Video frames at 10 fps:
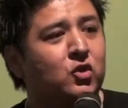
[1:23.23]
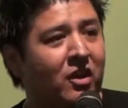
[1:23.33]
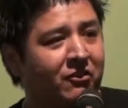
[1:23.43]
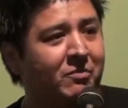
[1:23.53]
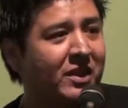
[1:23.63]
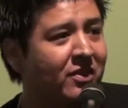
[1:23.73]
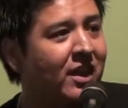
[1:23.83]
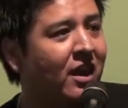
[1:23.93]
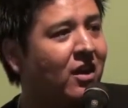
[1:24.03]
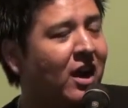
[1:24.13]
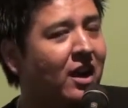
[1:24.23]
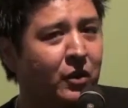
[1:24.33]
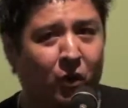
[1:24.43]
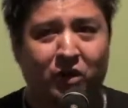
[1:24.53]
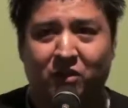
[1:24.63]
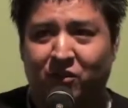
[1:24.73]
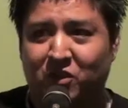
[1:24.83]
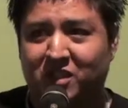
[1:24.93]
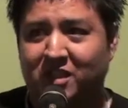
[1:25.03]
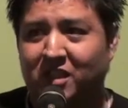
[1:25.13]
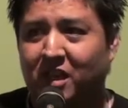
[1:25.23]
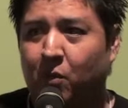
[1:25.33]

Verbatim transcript: to have been there at York University